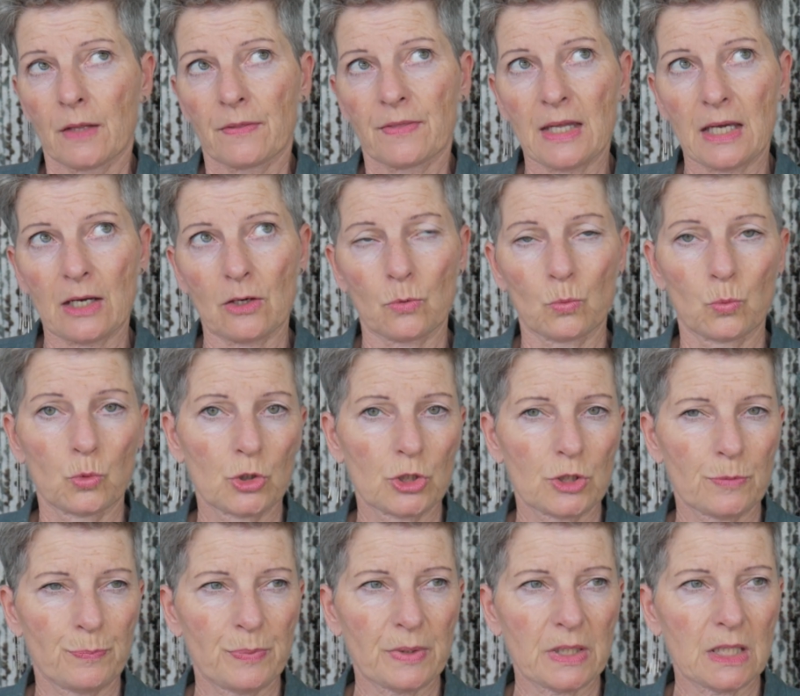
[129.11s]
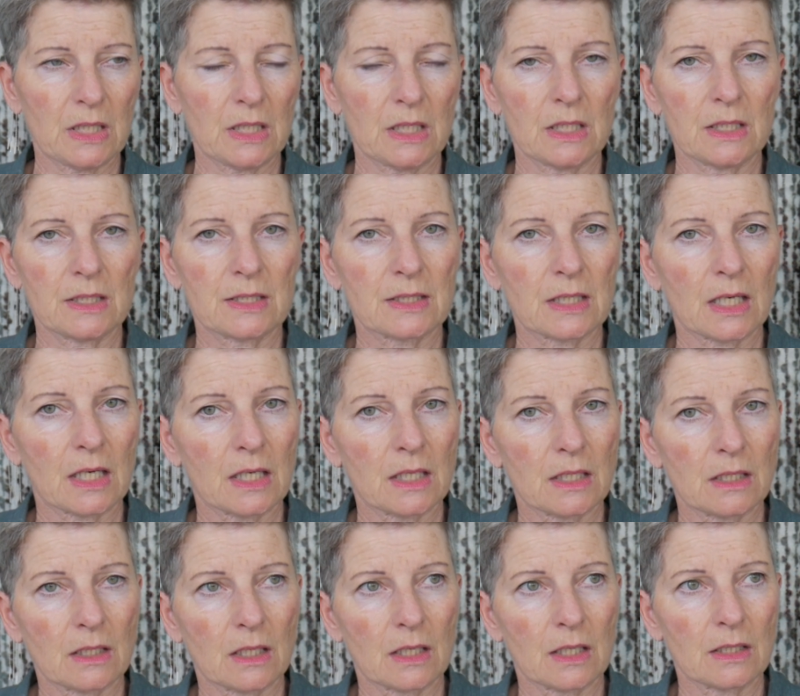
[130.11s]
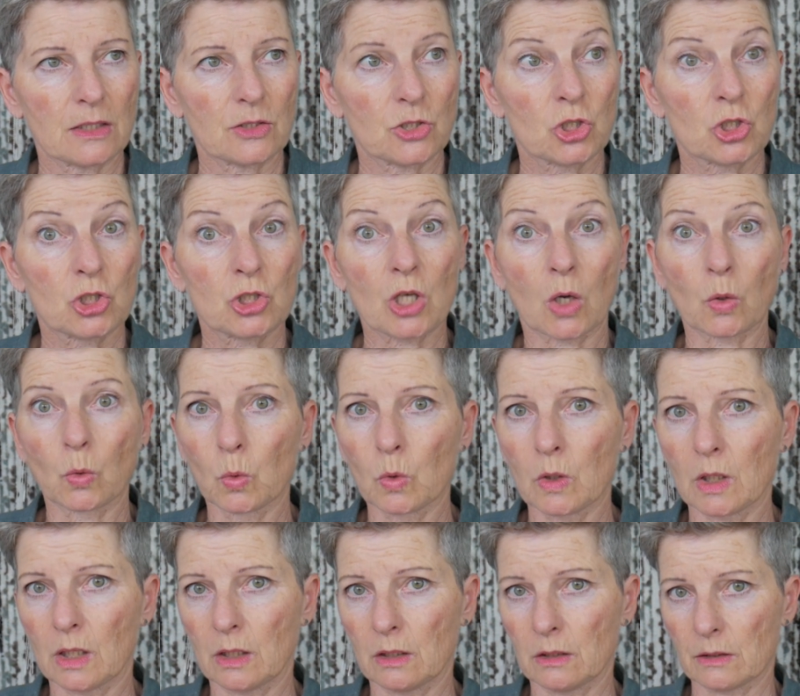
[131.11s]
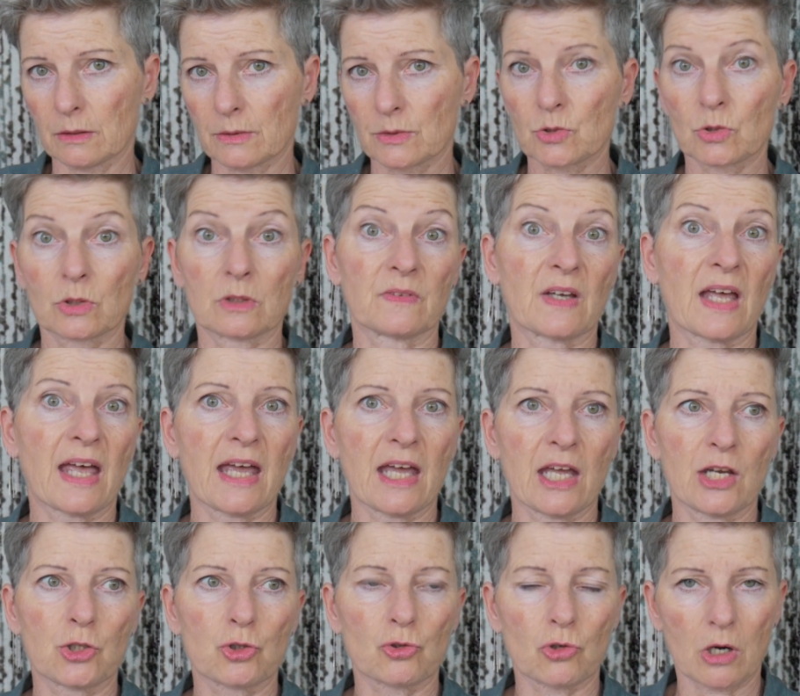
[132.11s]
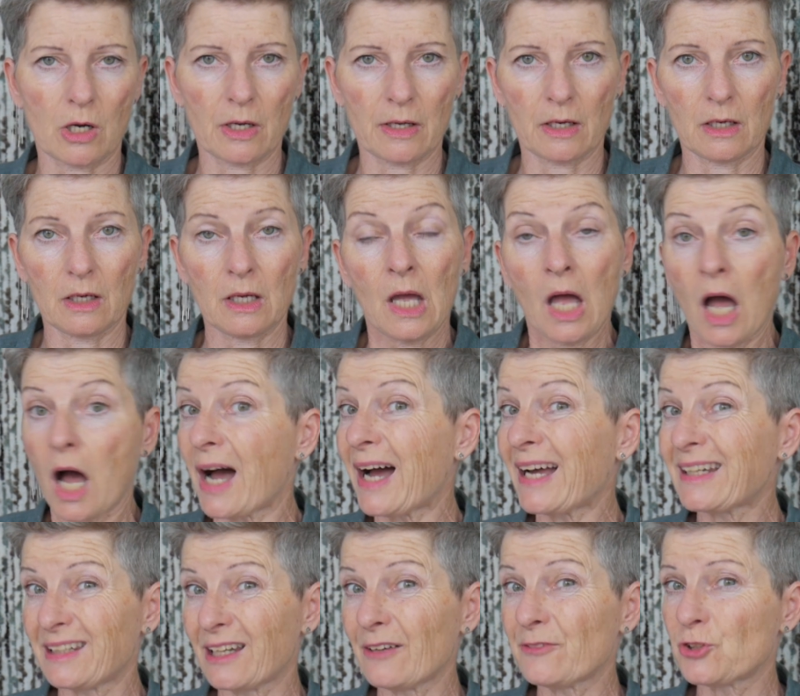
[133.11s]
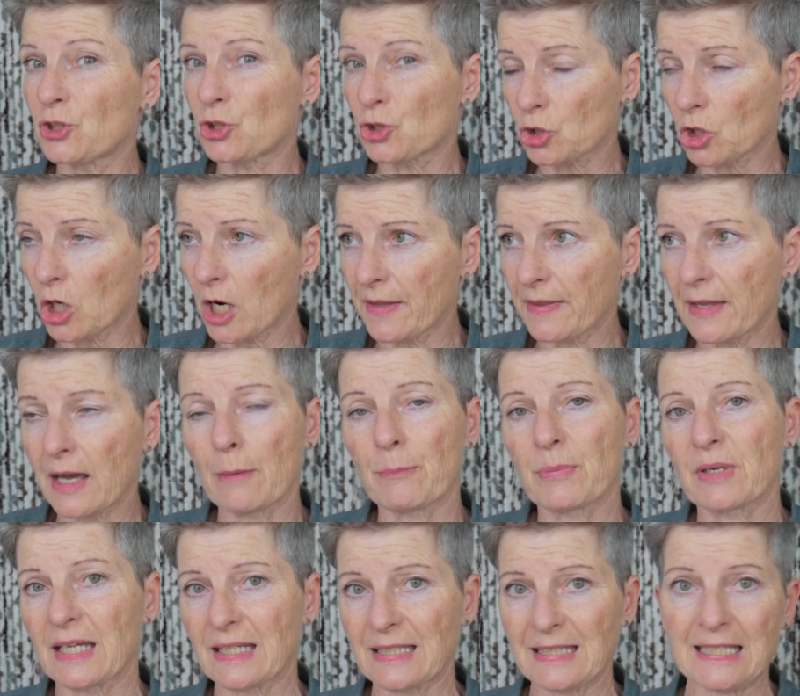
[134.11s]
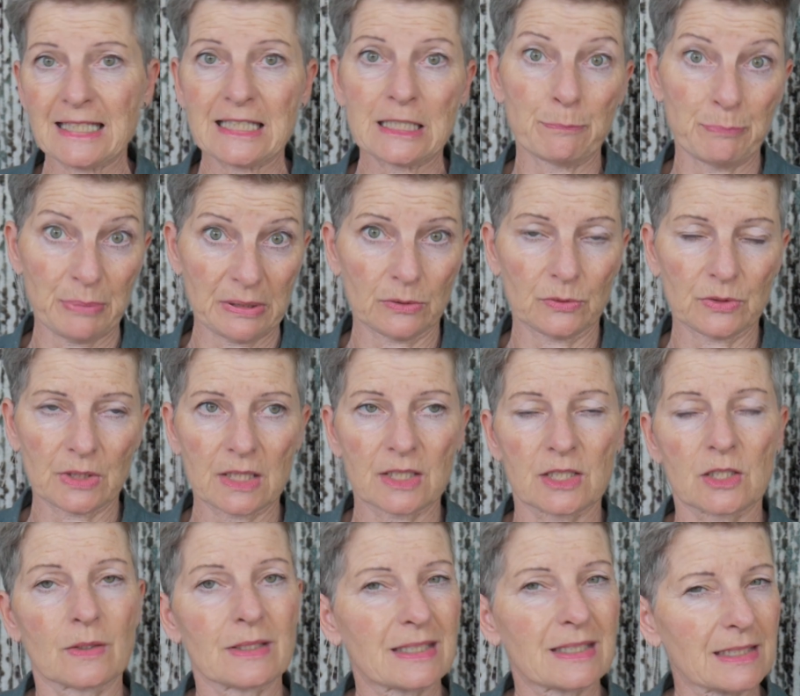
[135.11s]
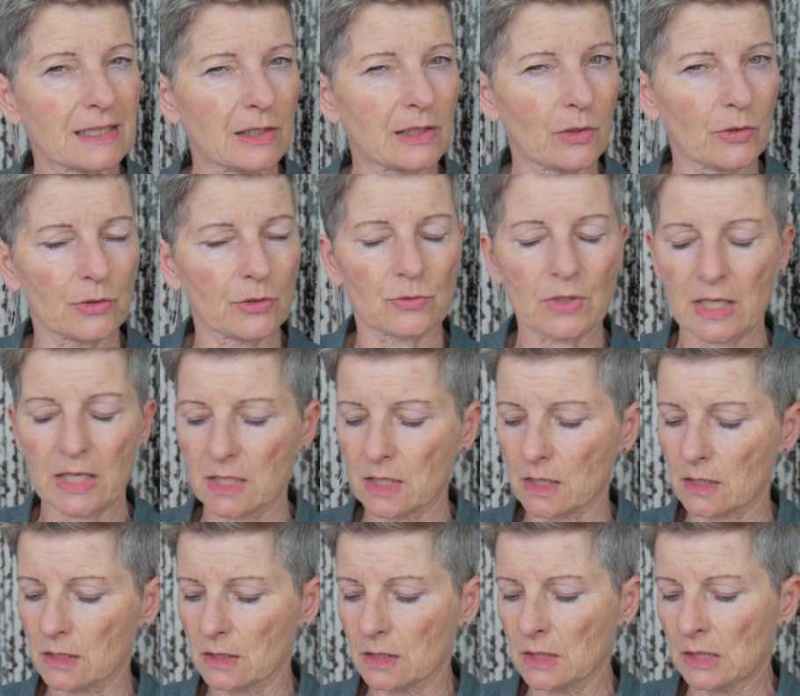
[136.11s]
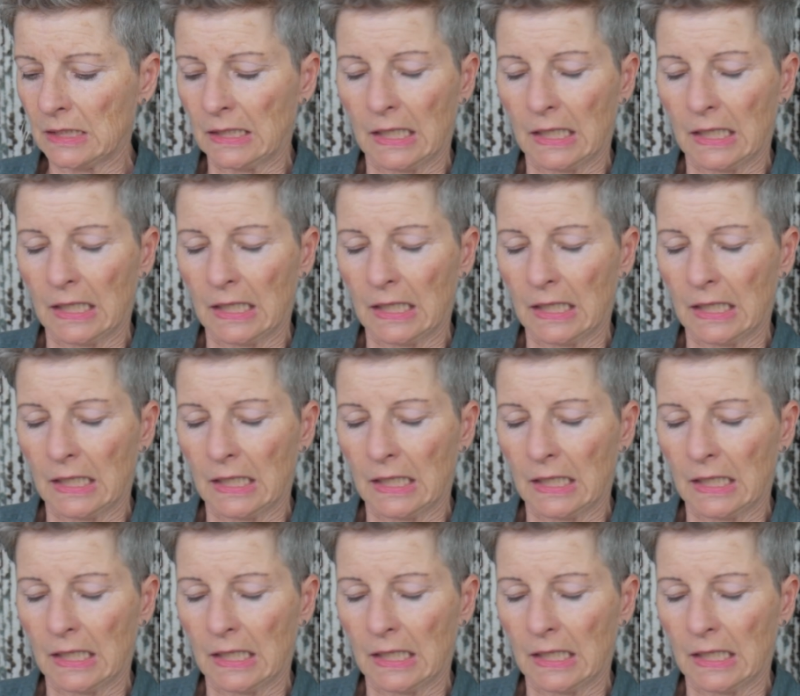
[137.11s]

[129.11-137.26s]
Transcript: There would be, say, a solar sort of air dryer. I'd love to try that, but I'd need to build it, so it's still on the radar.